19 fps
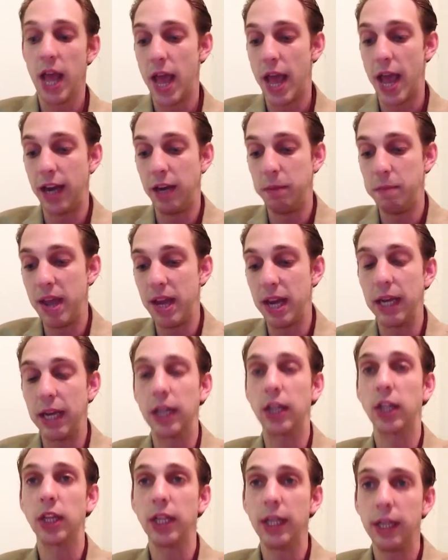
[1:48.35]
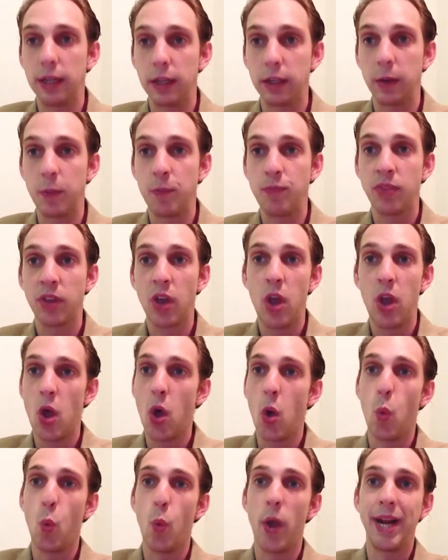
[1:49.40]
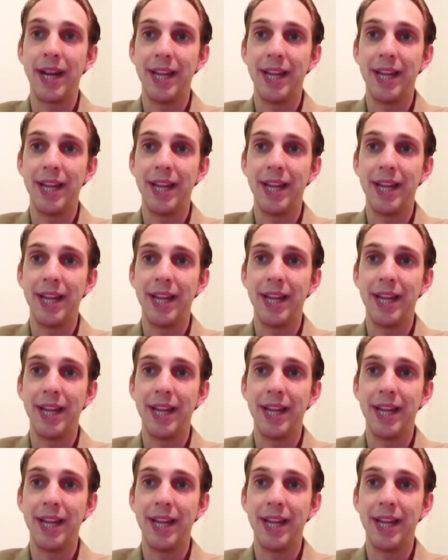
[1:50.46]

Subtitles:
And he made it clear when